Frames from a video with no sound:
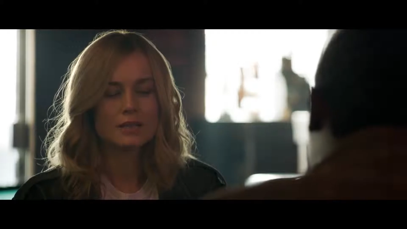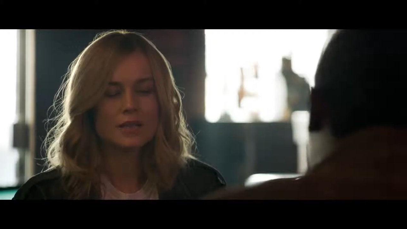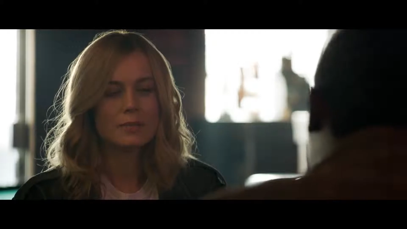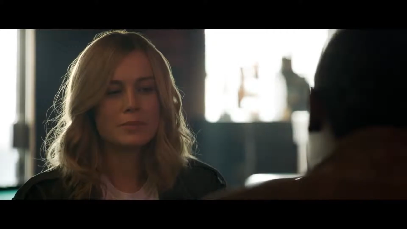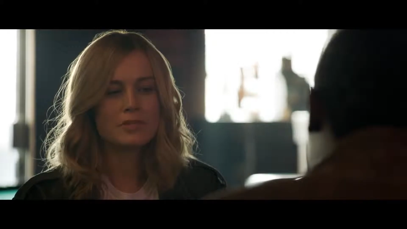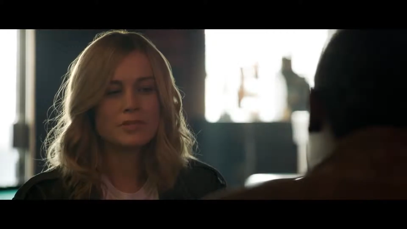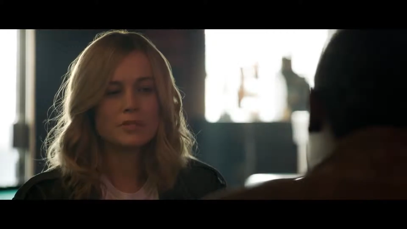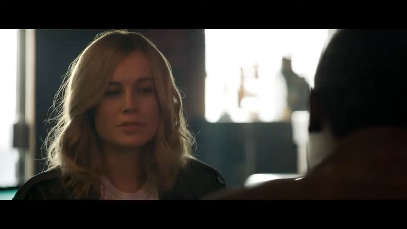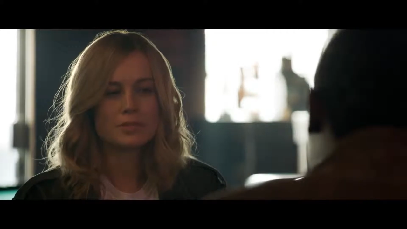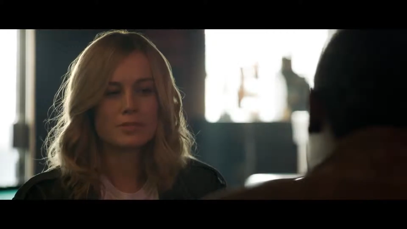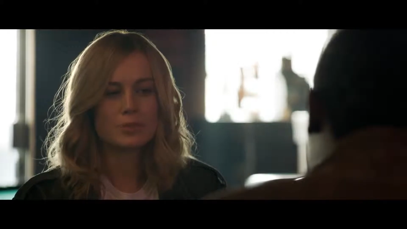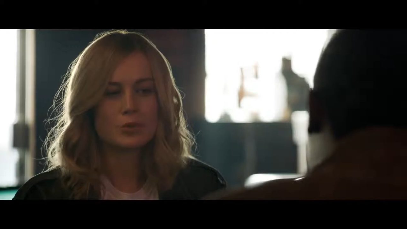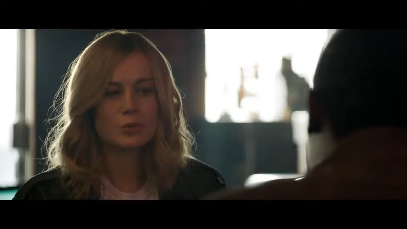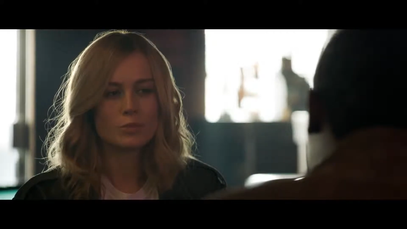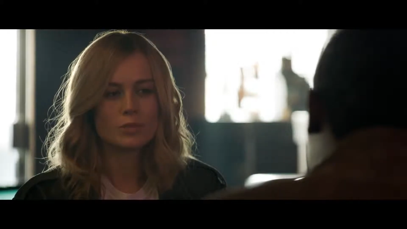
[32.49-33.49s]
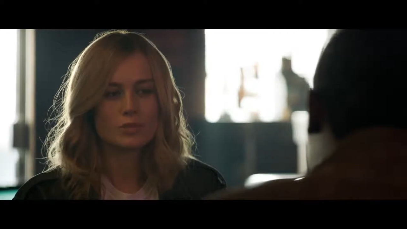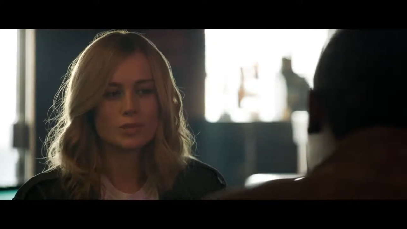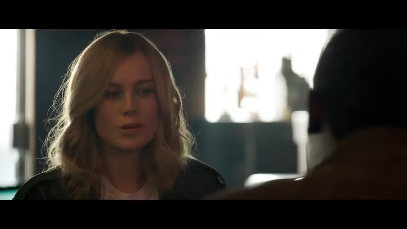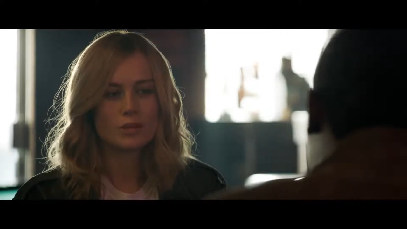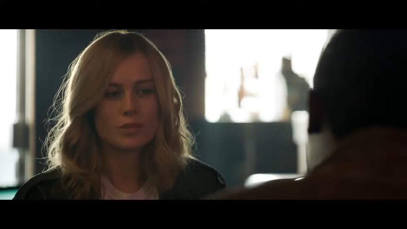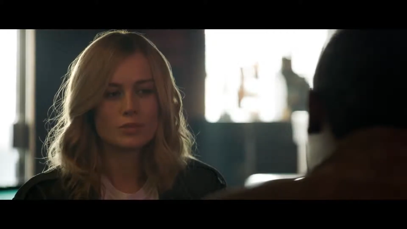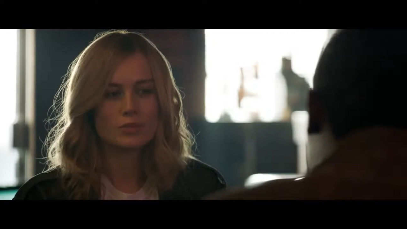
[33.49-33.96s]
Name a detail so
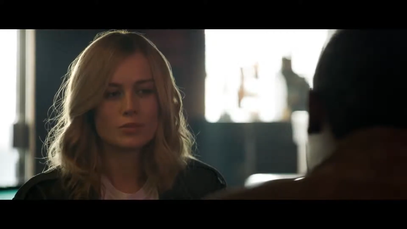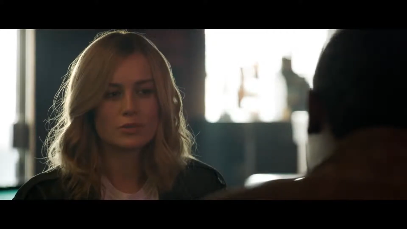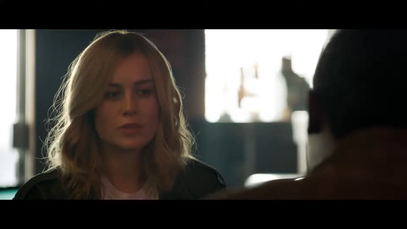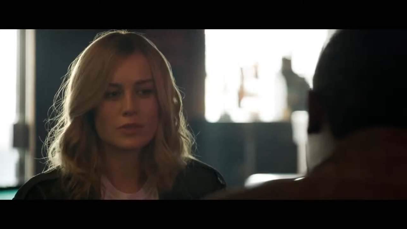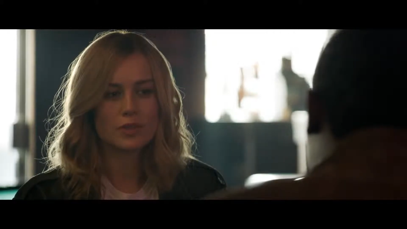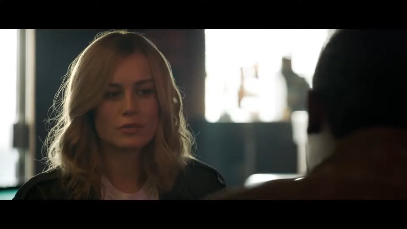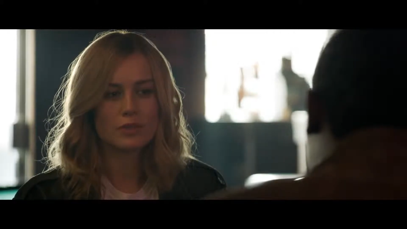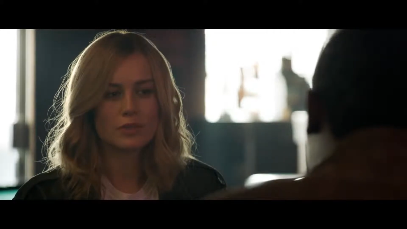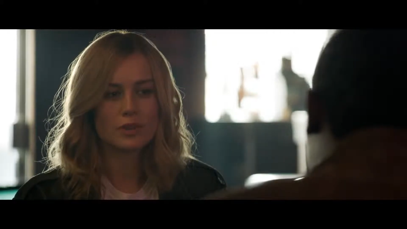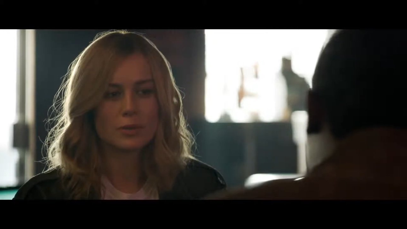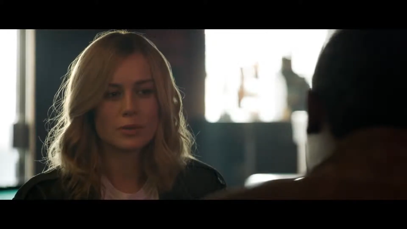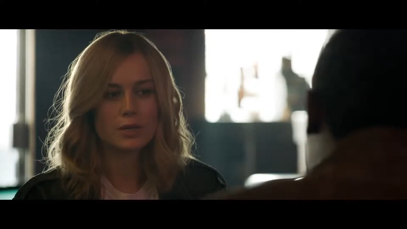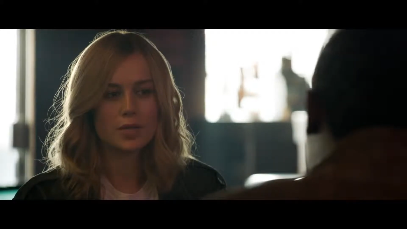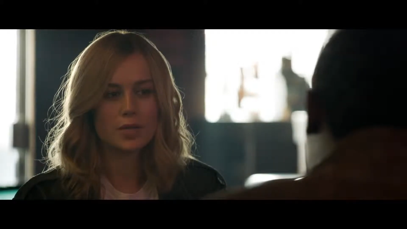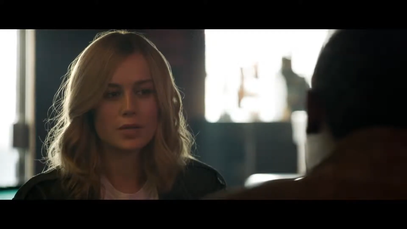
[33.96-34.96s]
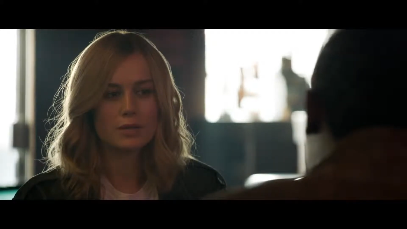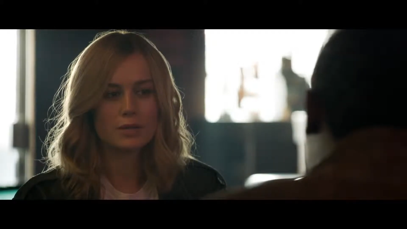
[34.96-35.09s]
bizarre a Skrull could never fabricate